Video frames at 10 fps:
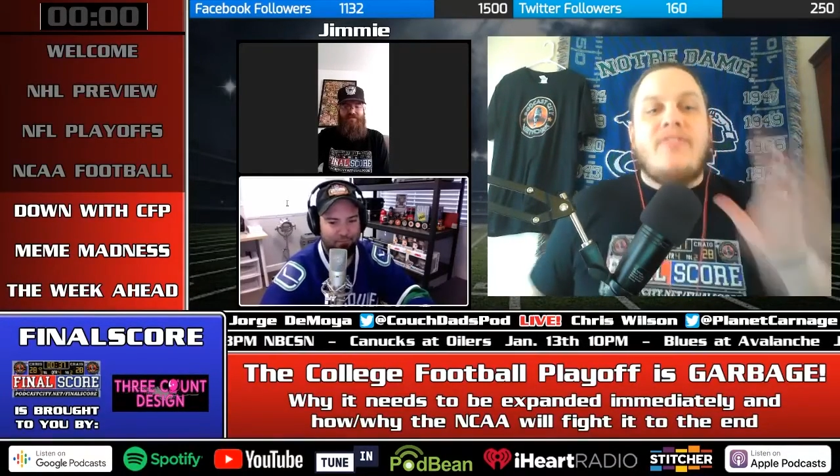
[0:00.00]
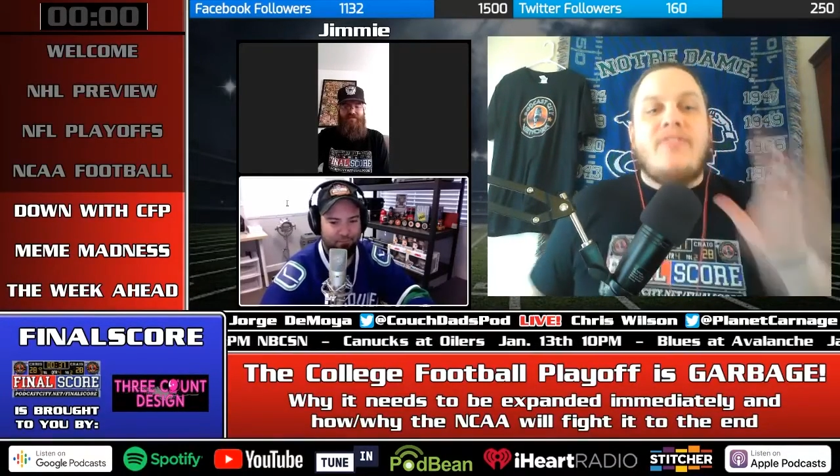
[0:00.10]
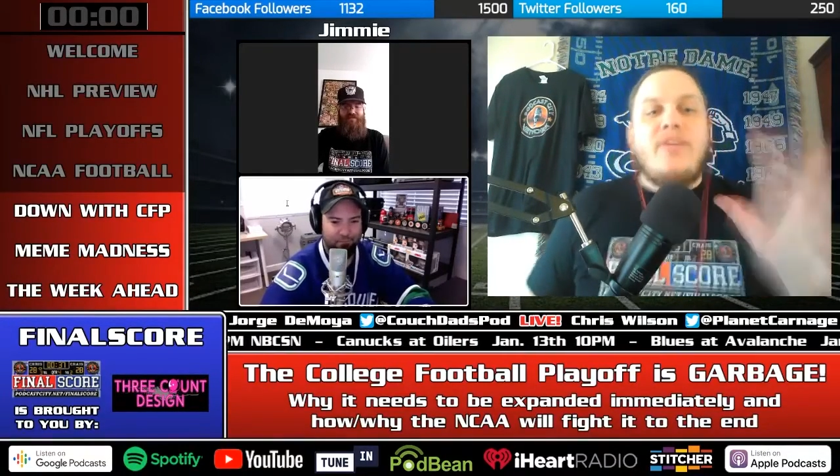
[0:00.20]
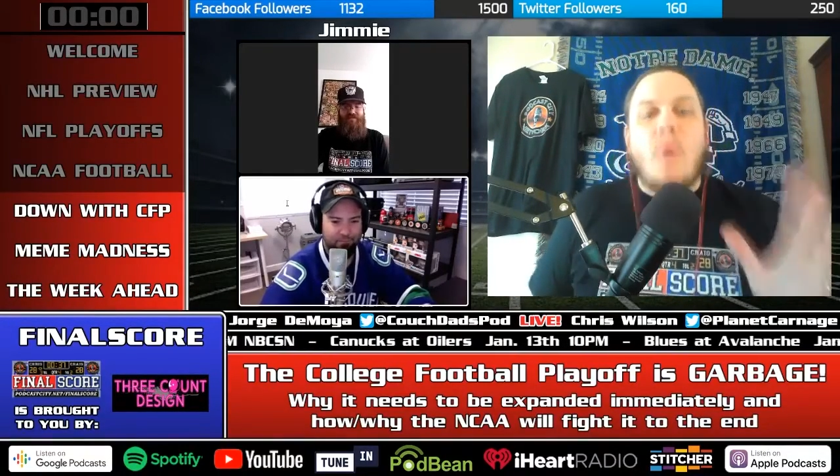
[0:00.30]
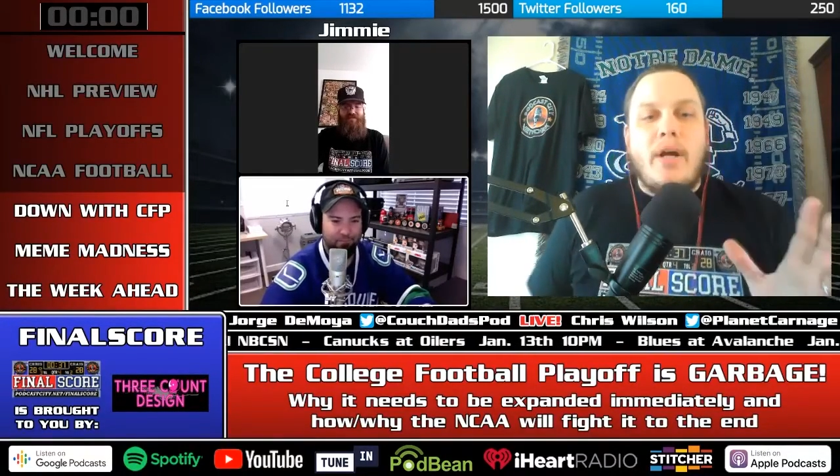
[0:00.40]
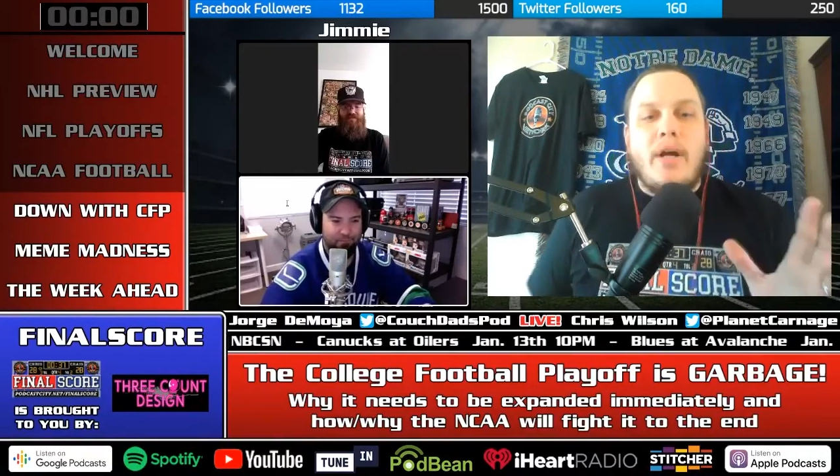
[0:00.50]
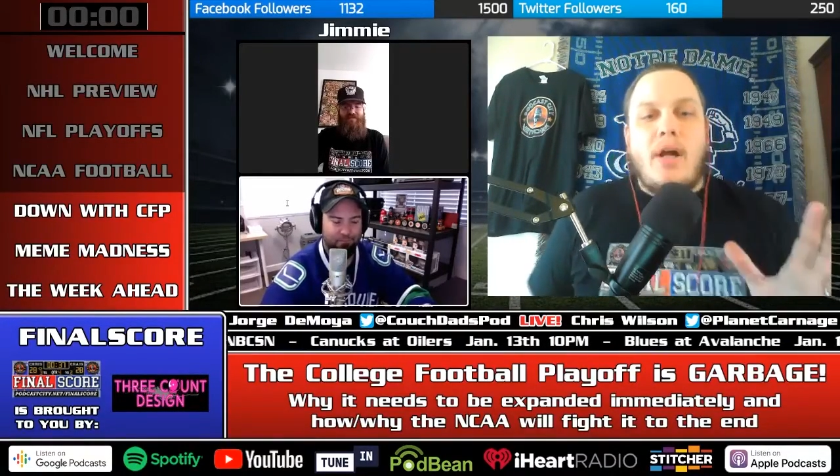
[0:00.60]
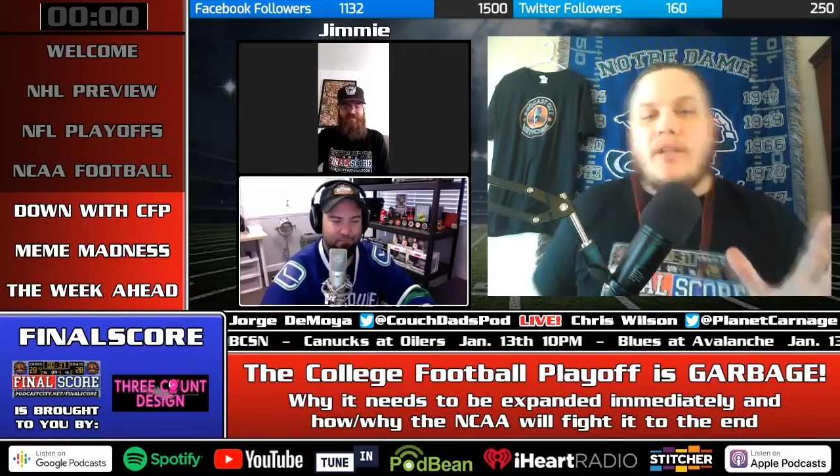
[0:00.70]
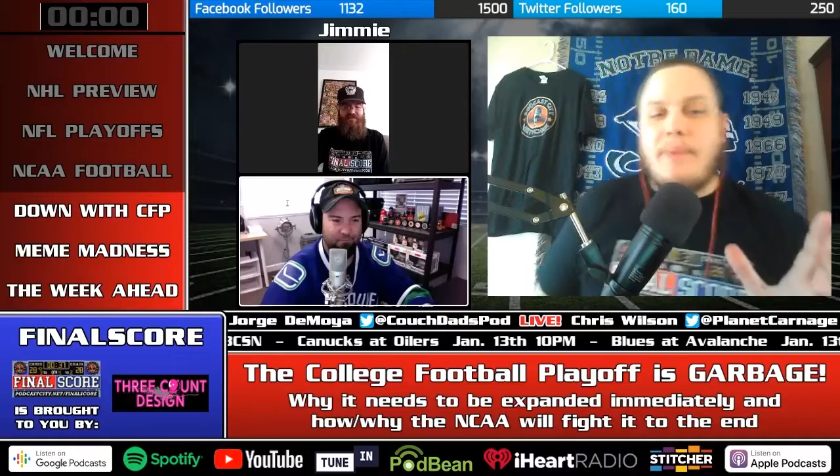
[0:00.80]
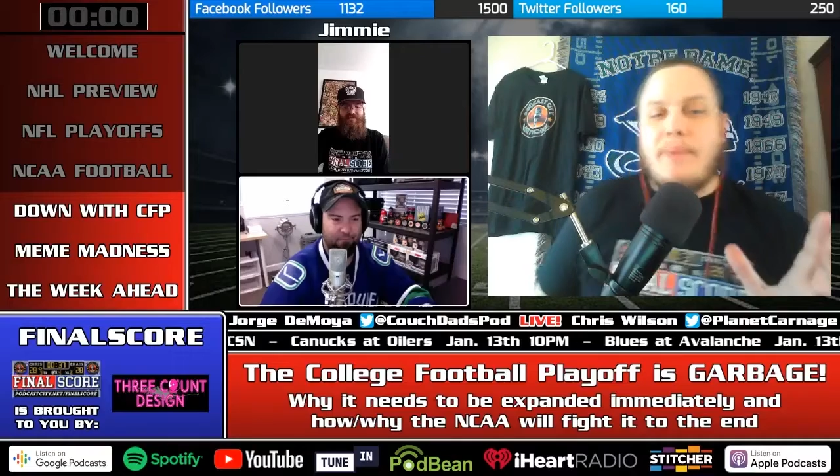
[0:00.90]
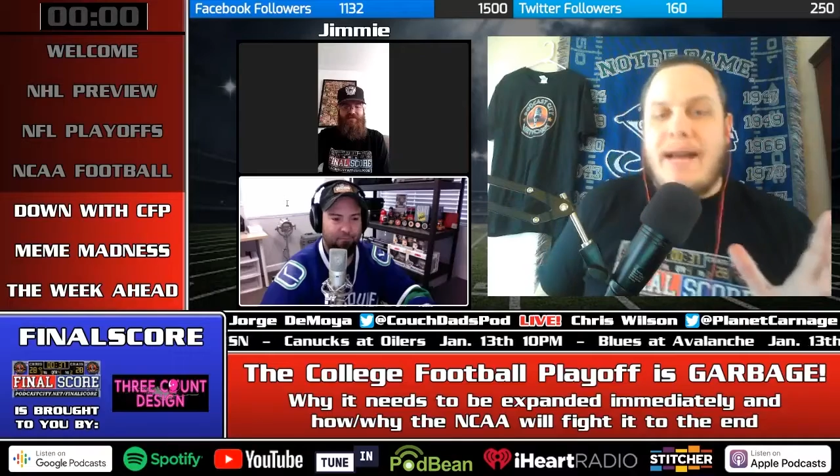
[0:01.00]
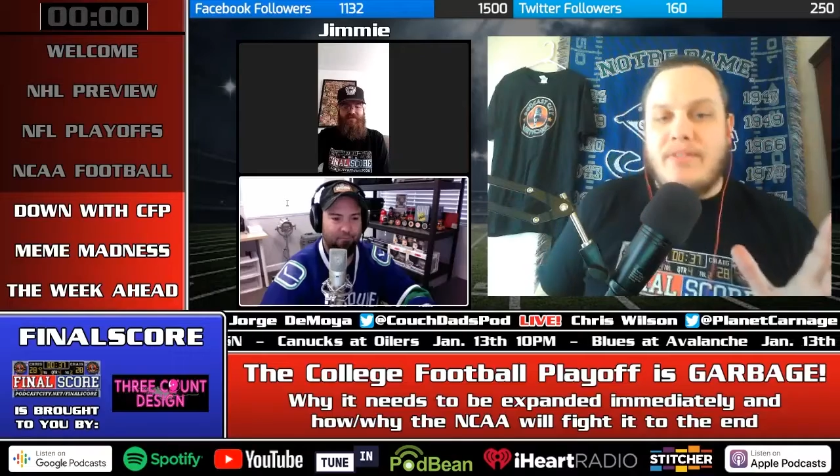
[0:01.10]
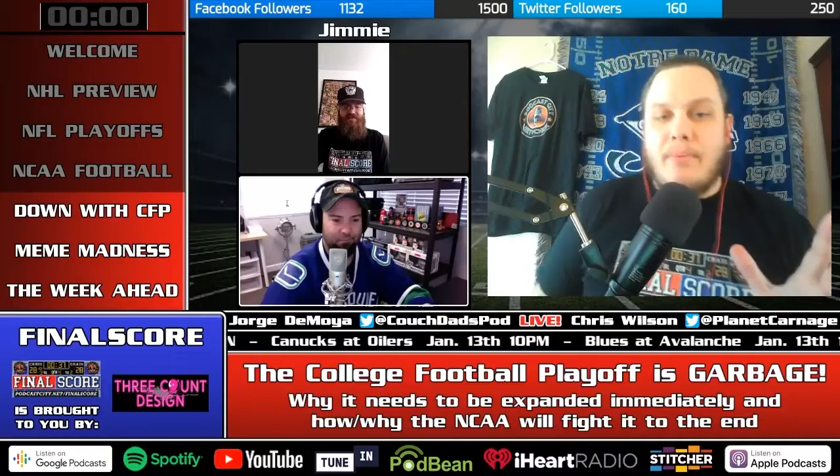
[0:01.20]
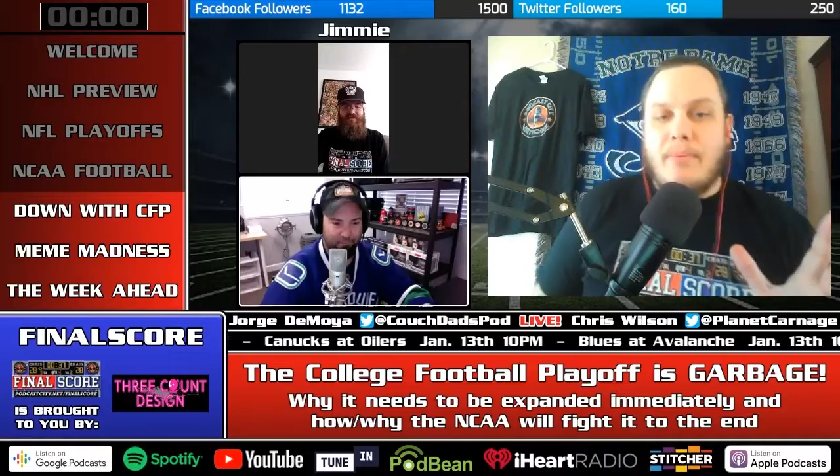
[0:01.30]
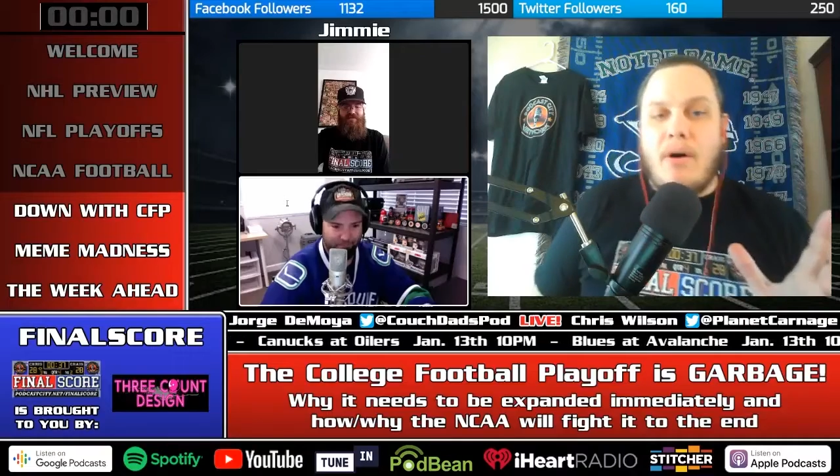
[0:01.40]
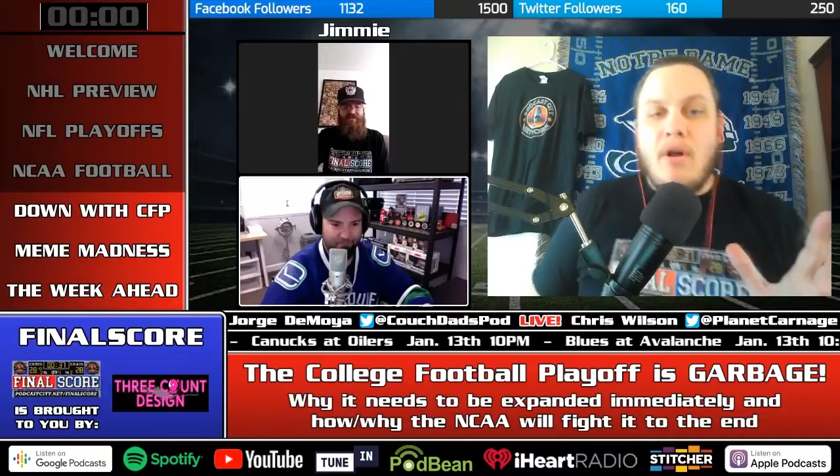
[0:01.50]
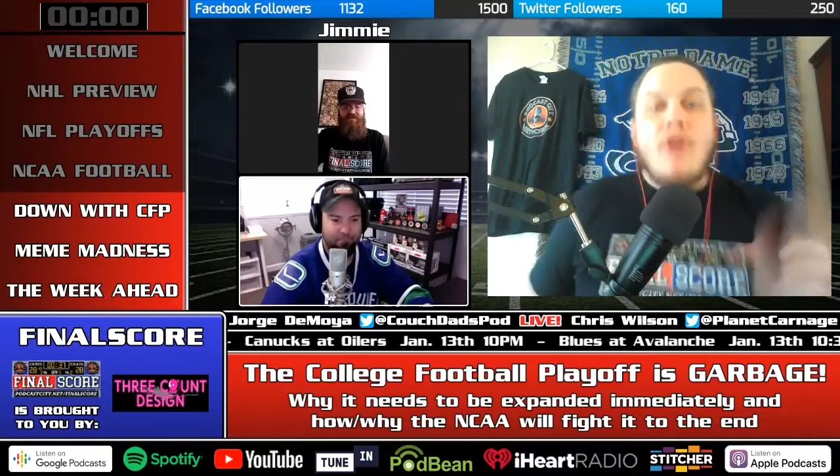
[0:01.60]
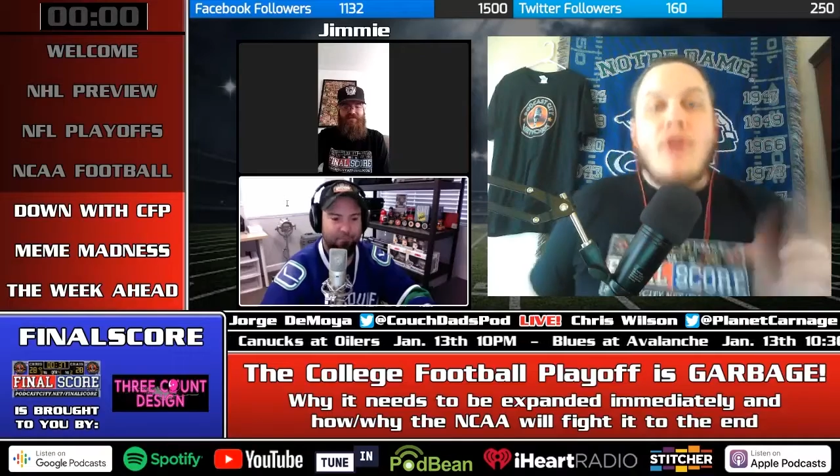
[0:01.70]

D1 college basketball.